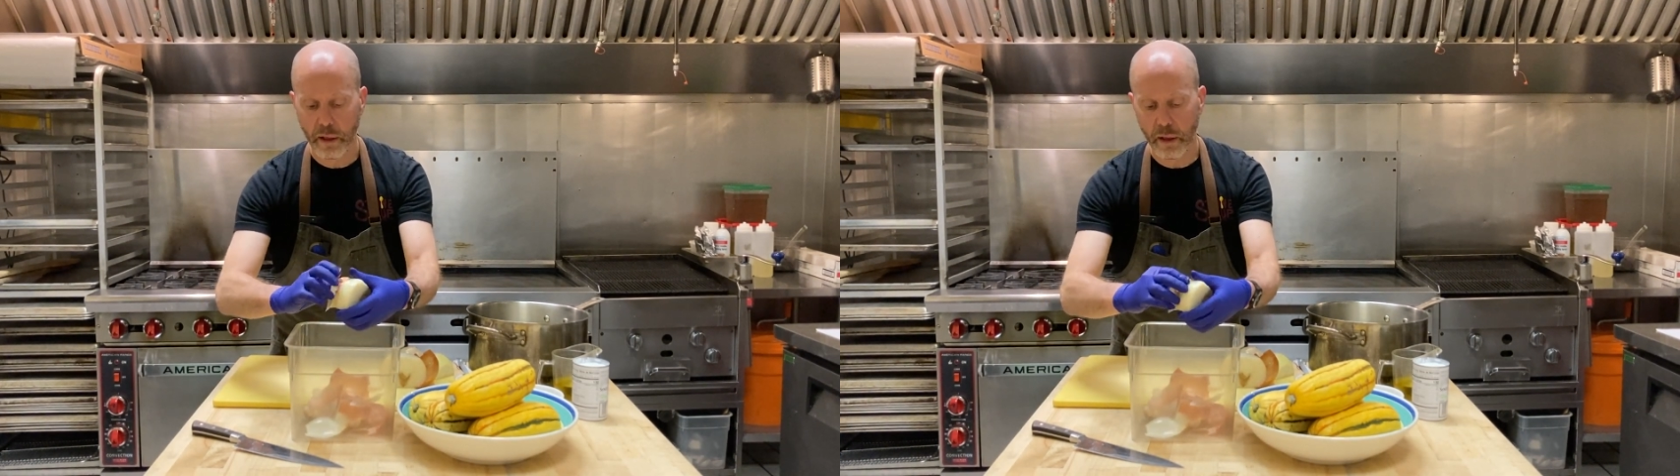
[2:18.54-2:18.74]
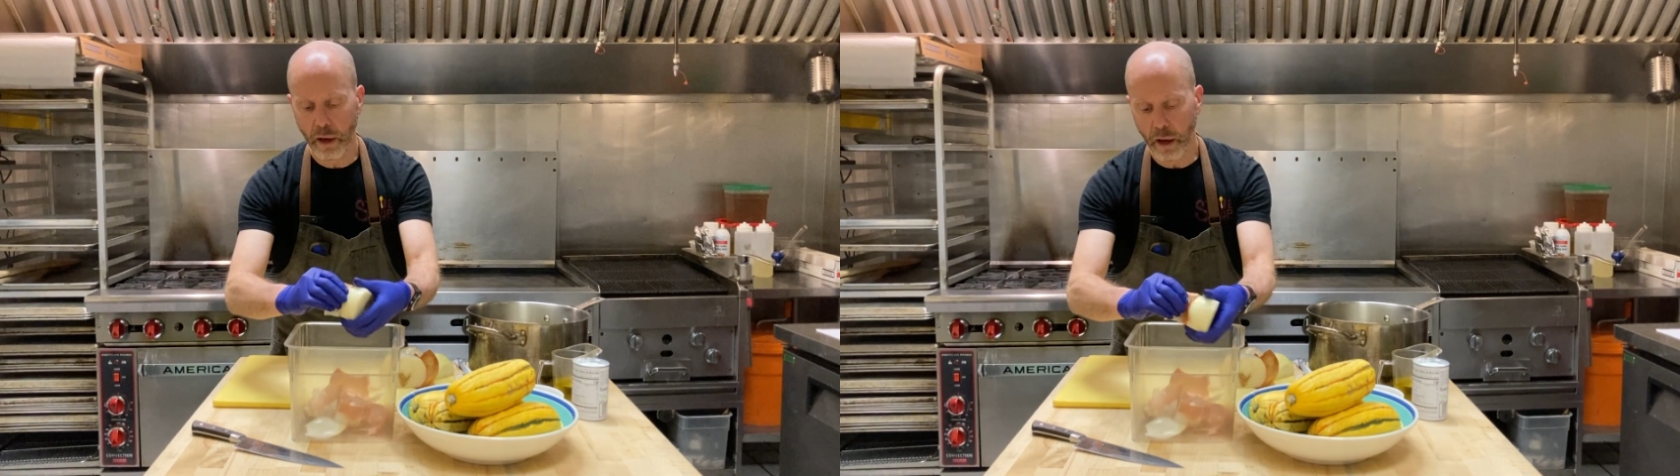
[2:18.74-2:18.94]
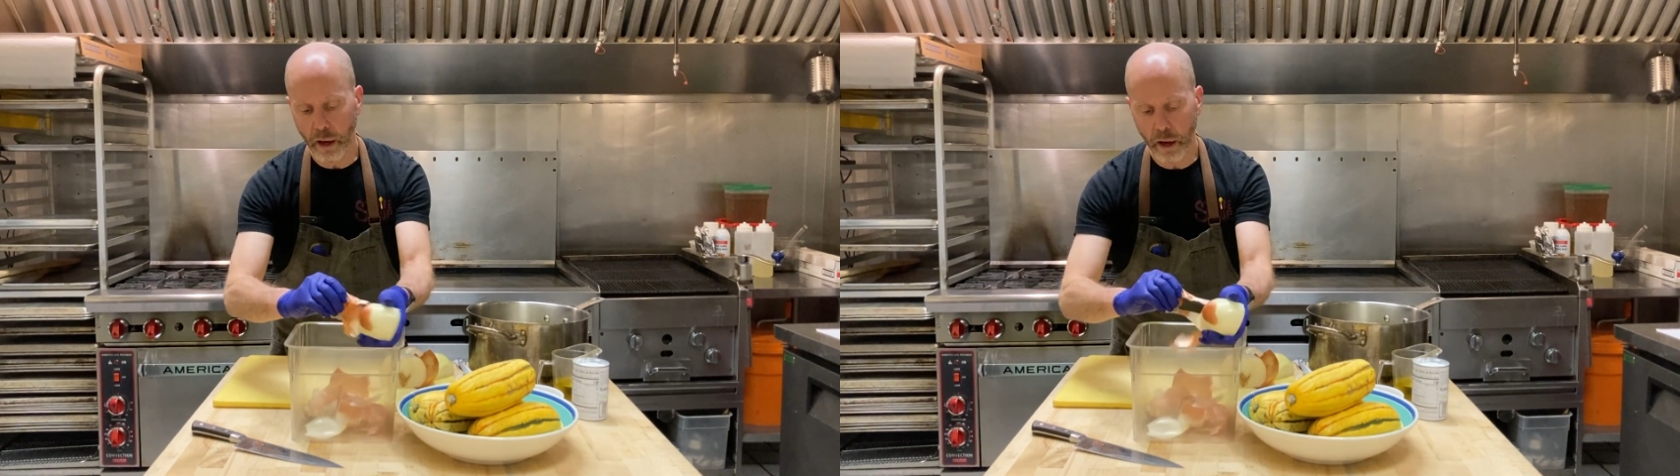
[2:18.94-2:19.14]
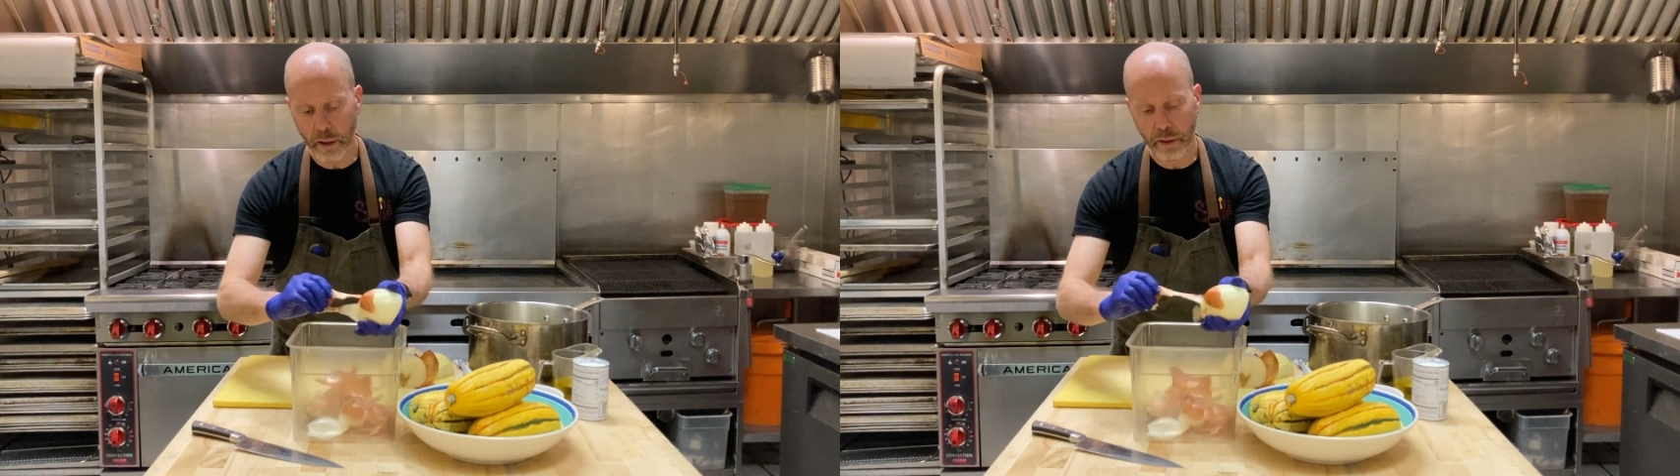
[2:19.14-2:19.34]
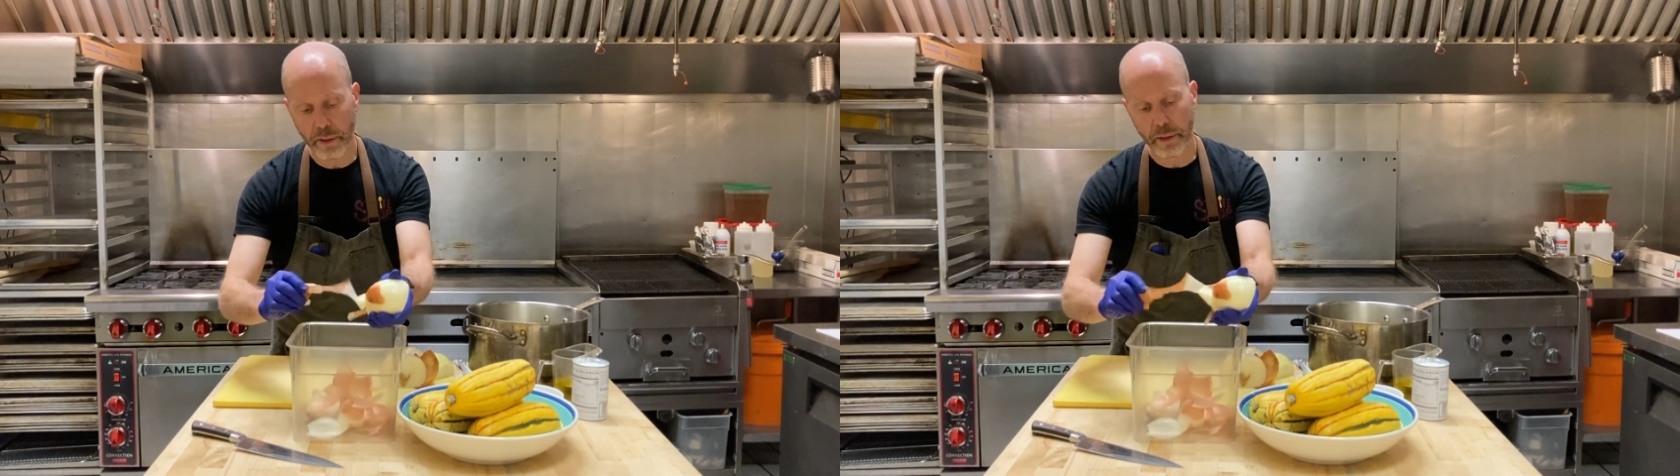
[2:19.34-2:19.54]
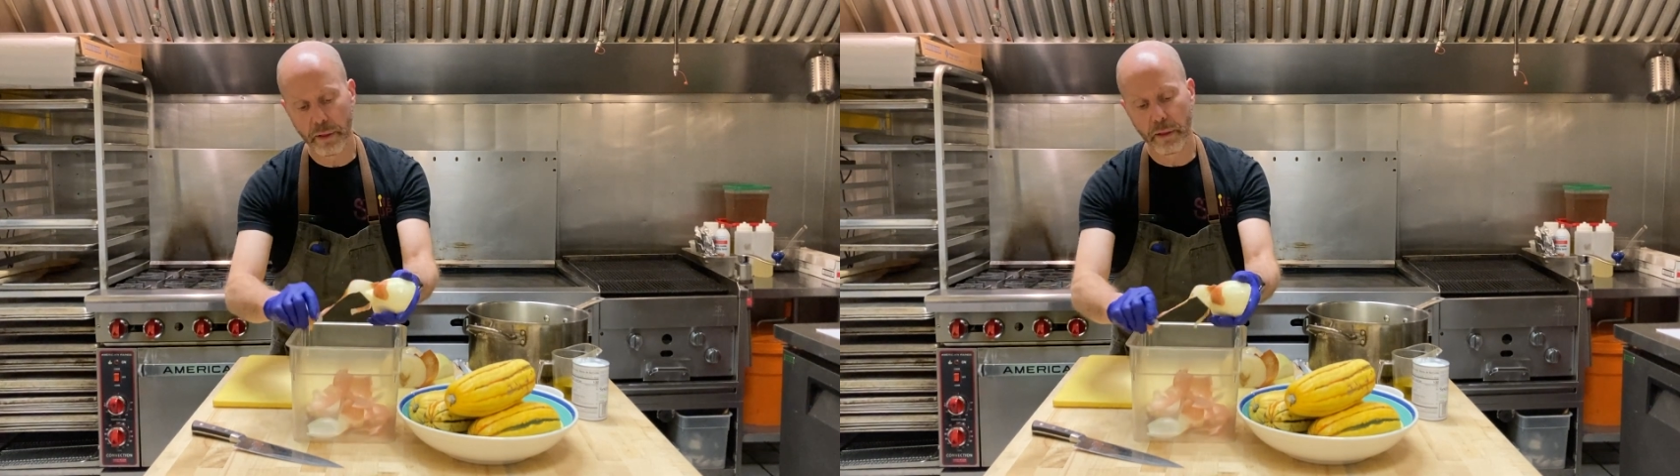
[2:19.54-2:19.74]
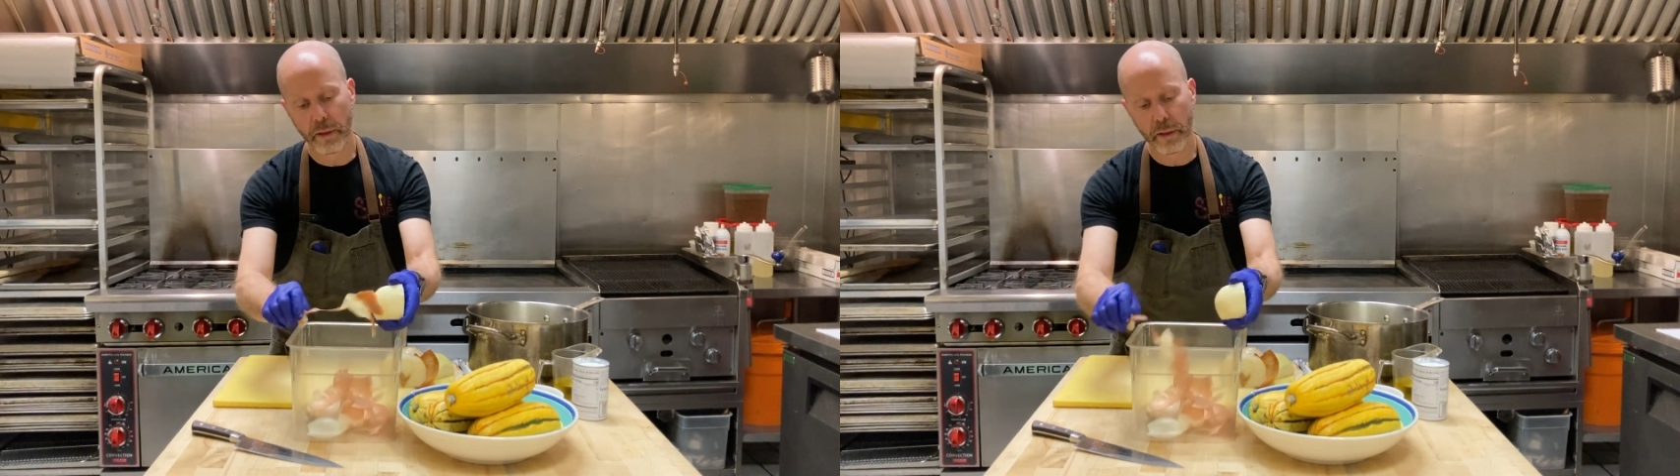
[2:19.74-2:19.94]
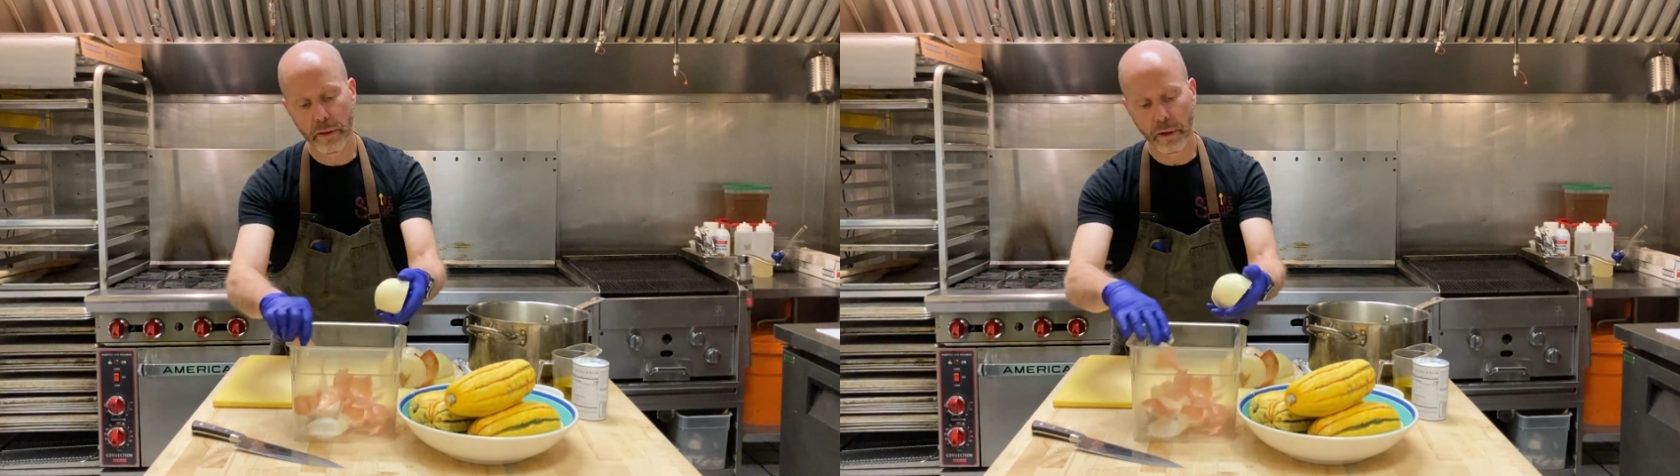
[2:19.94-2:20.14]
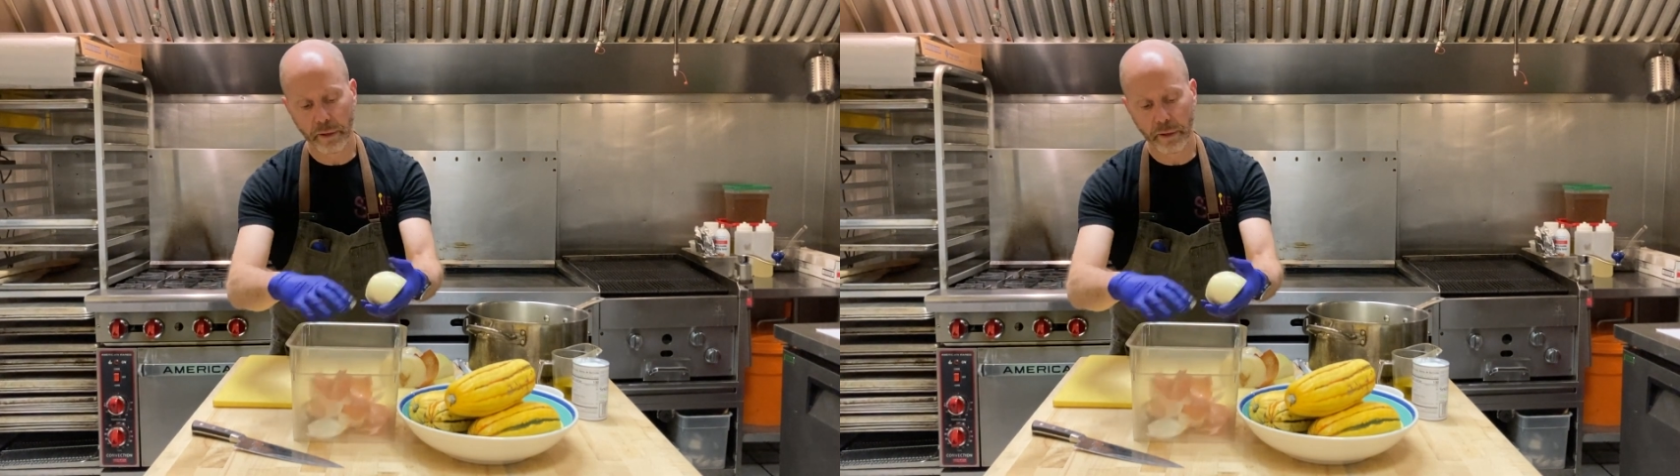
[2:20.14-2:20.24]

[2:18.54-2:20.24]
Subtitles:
a